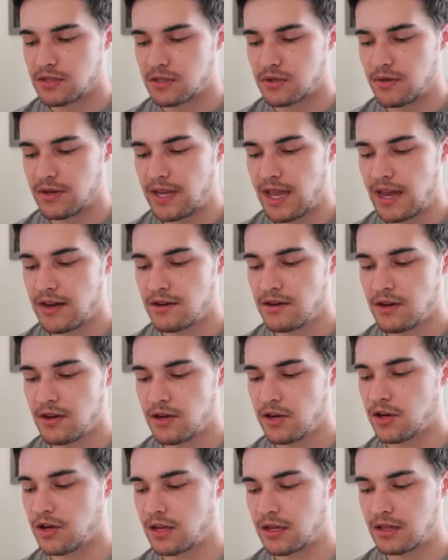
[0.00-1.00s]
So again,
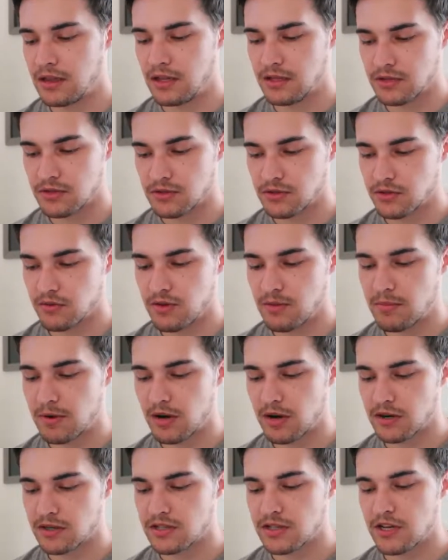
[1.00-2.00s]
you're going to click those 3
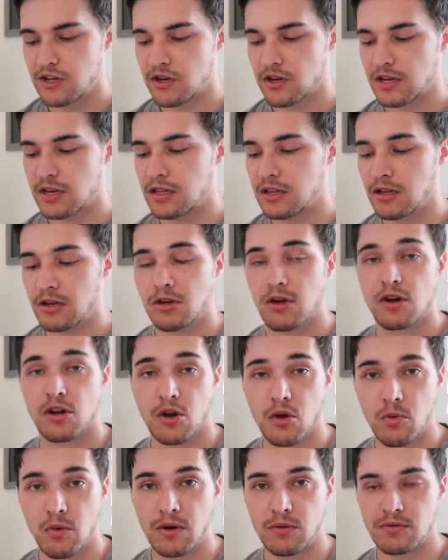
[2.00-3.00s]
bars and you're going to click on
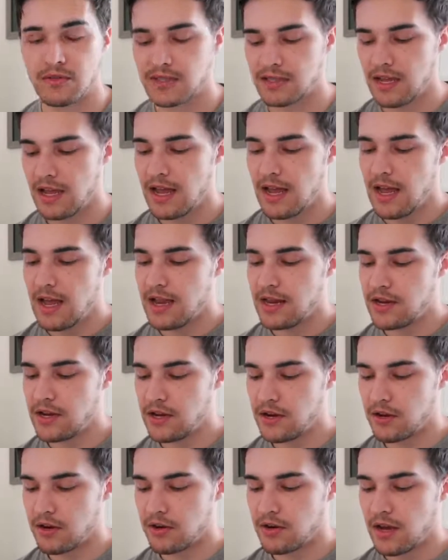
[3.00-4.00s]
quotes.
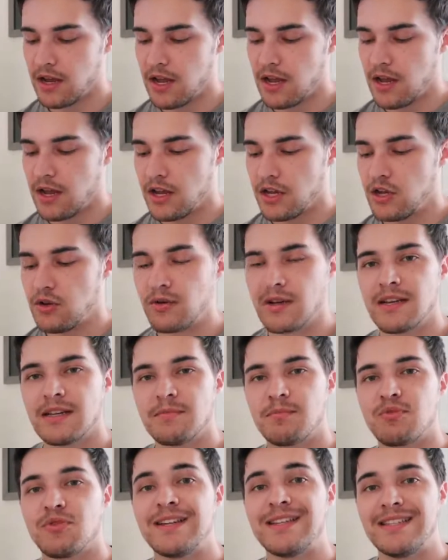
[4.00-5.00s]
Here you
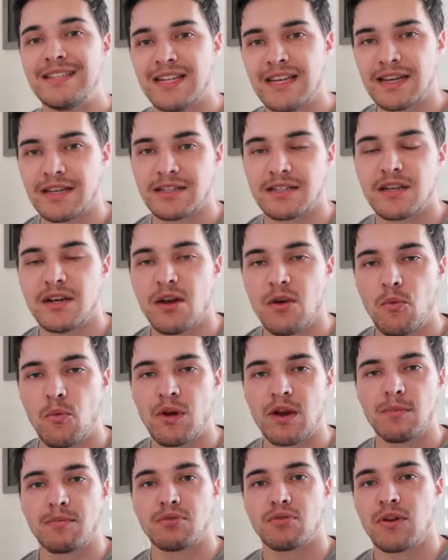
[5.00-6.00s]
can predict
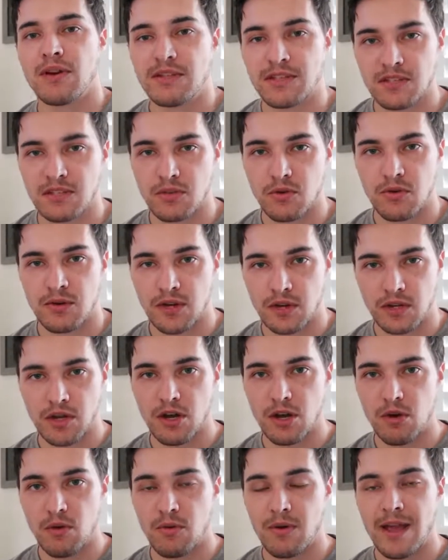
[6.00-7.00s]
where price is going to
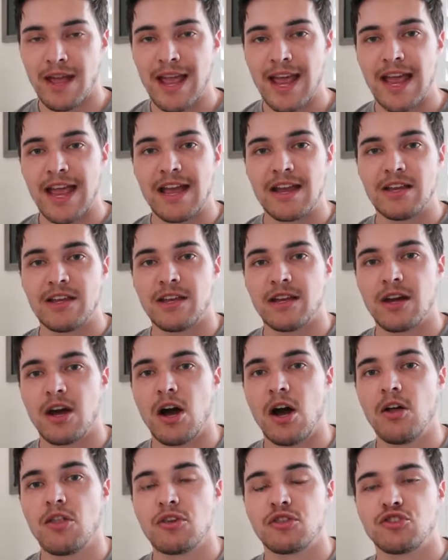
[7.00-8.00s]
go, and
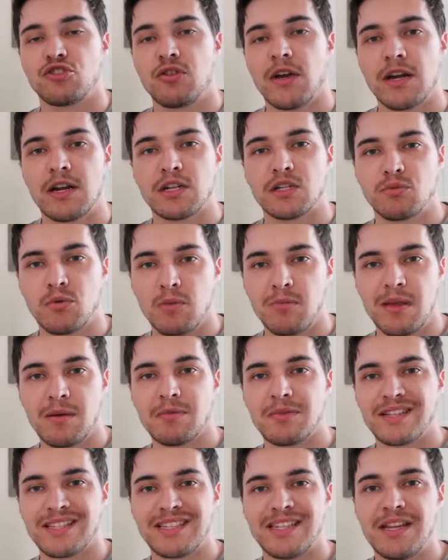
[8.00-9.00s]
other traders will be
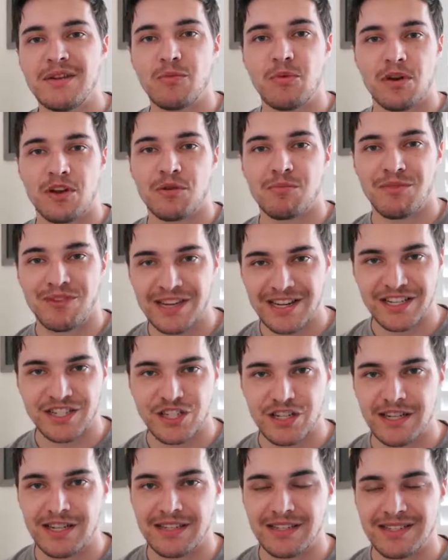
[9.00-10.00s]
able to see what your
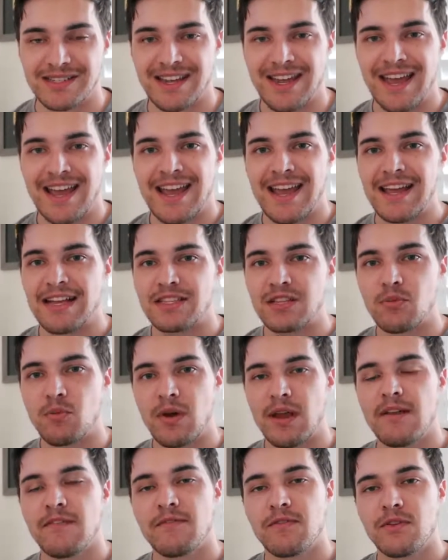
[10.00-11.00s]
prediction is. It's a
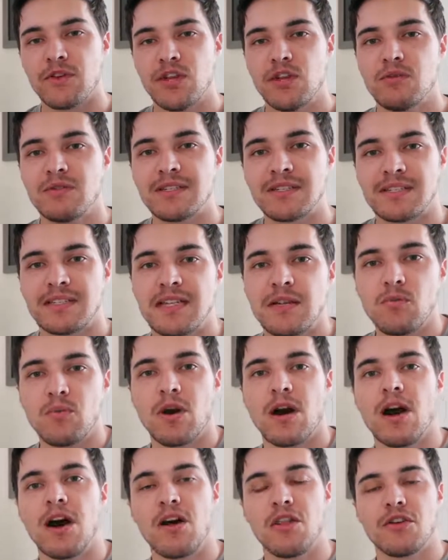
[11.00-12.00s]
way for you to see
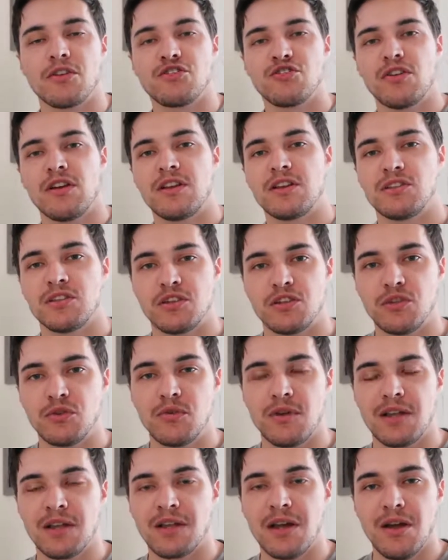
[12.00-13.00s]
what other traders are
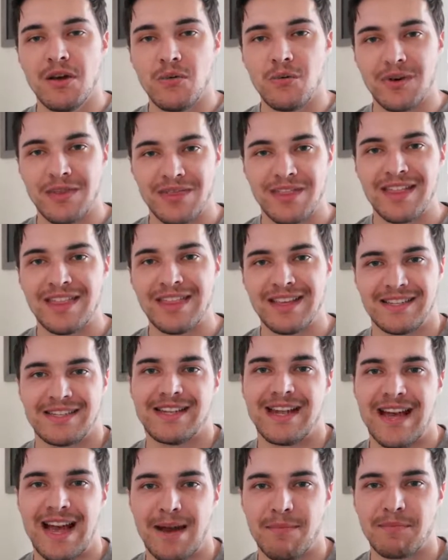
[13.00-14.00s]
doing within
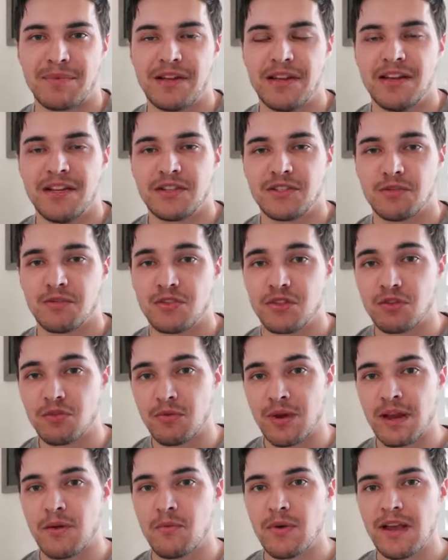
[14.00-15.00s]
this app. So it's a
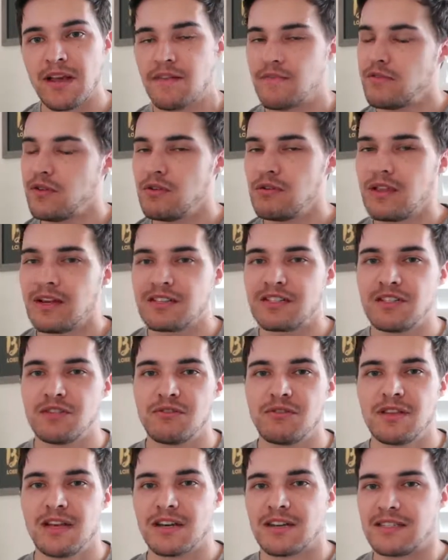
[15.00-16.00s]
great way if you like to
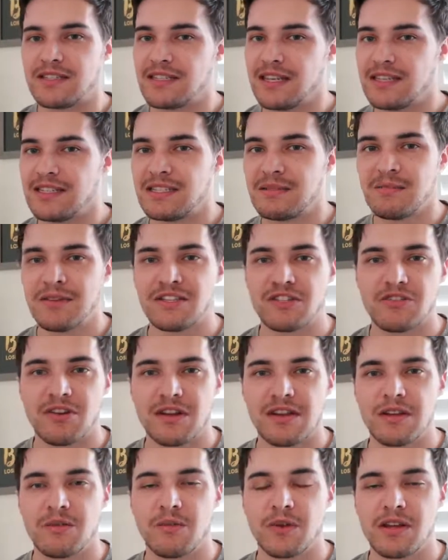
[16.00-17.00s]
do a lot of sentiment
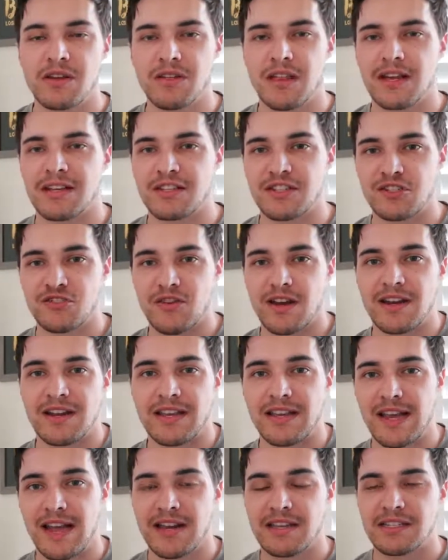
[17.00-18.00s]
trading where you like to trade
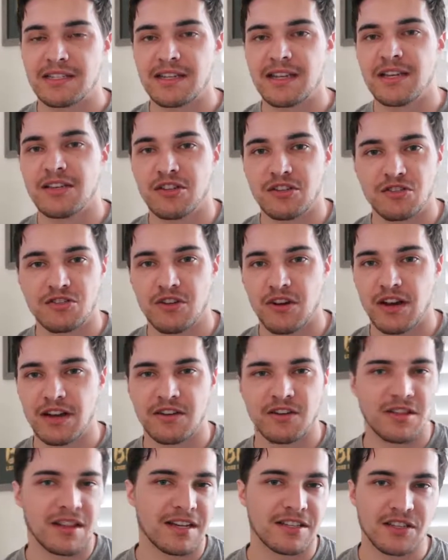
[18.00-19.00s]
against the trend,
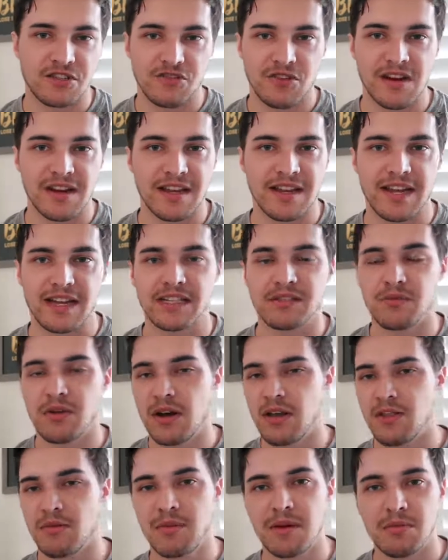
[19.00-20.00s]
or you like to trade against what
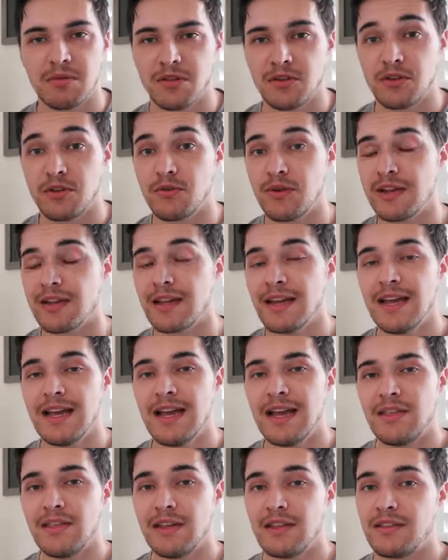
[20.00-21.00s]
other people are doing,
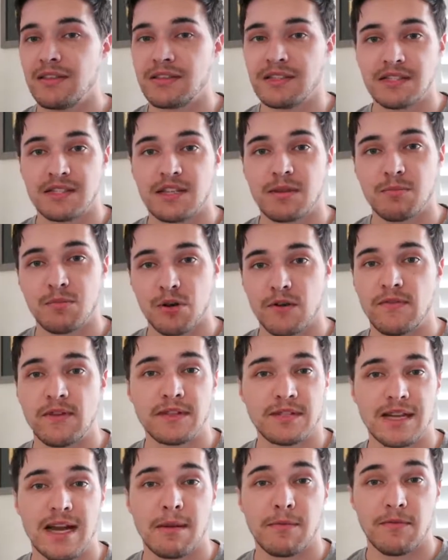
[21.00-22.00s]
then this is the
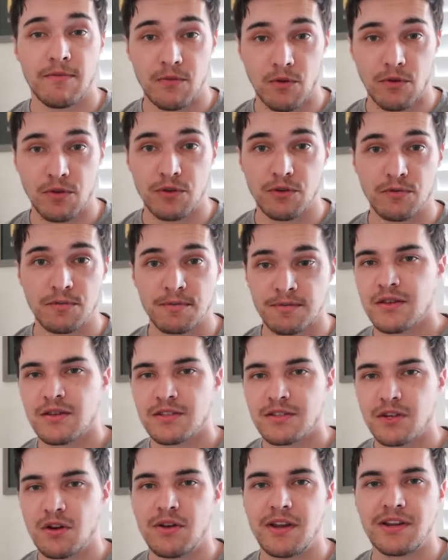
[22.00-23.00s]
perfect app for you.
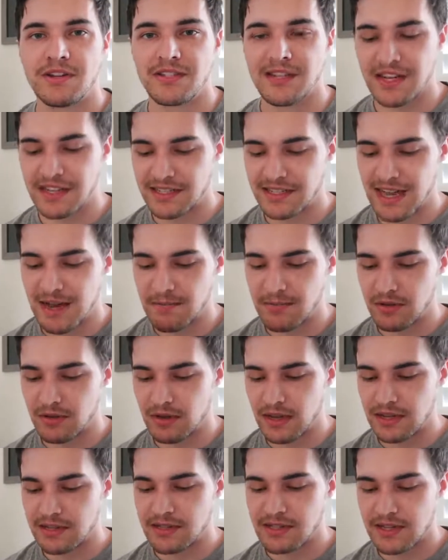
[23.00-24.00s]
So here's an example.
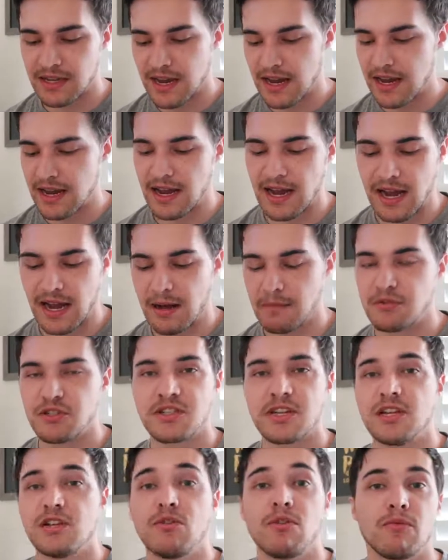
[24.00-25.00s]
Let's say, I'm just
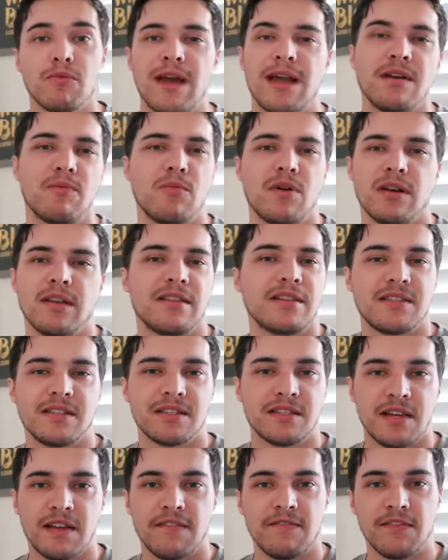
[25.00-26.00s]
going to do a random one. This
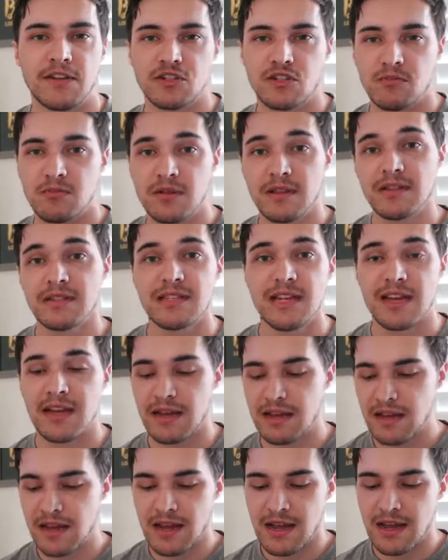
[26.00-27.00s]
isn't official, but let's
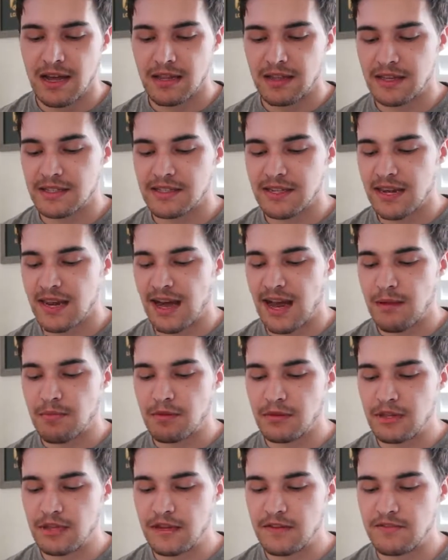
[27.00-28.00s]
say I
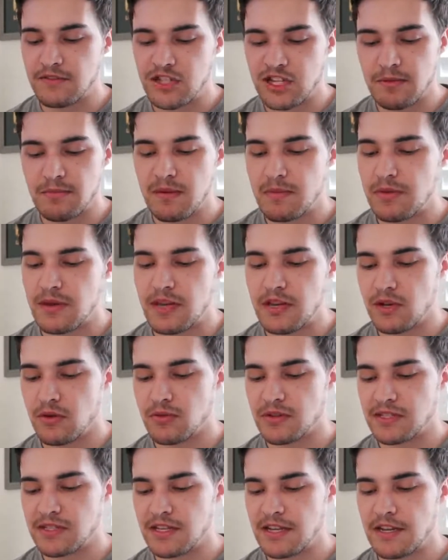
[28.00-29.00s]
believe GBP
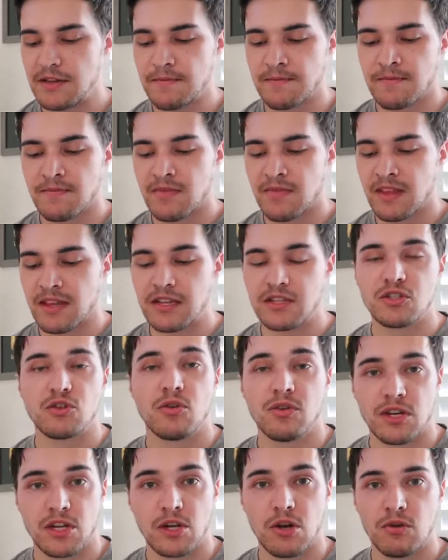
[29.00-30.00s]
USD is
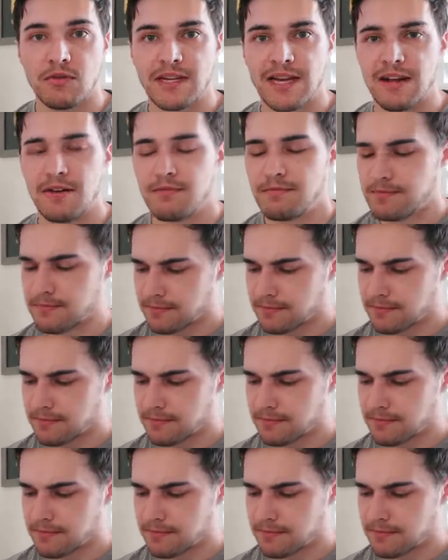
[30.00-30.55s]
going to go down.